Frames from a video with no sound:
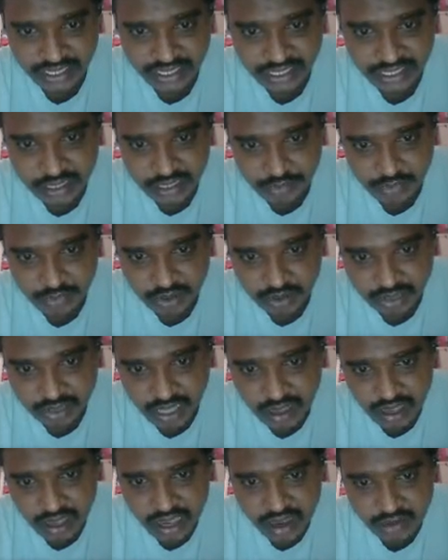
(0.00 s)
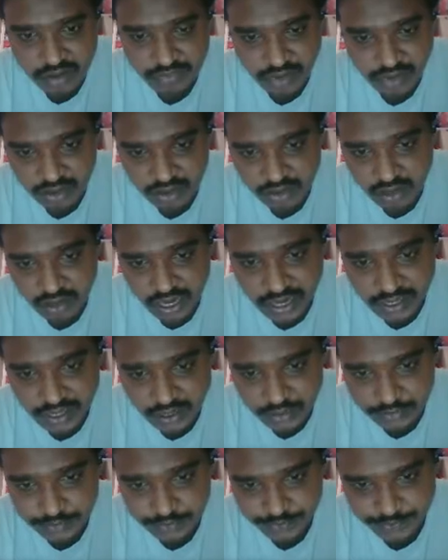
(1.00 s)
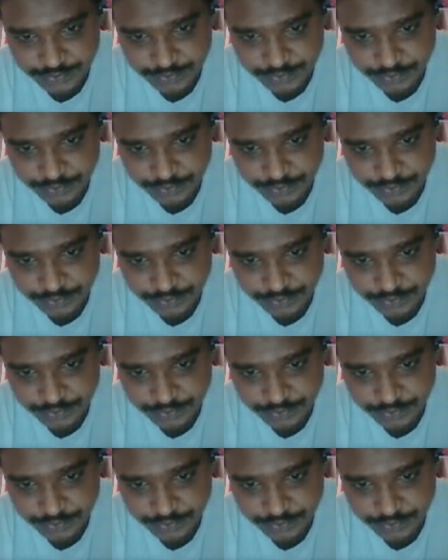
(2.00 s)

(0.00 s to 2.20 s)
Okay, that is about the flocculent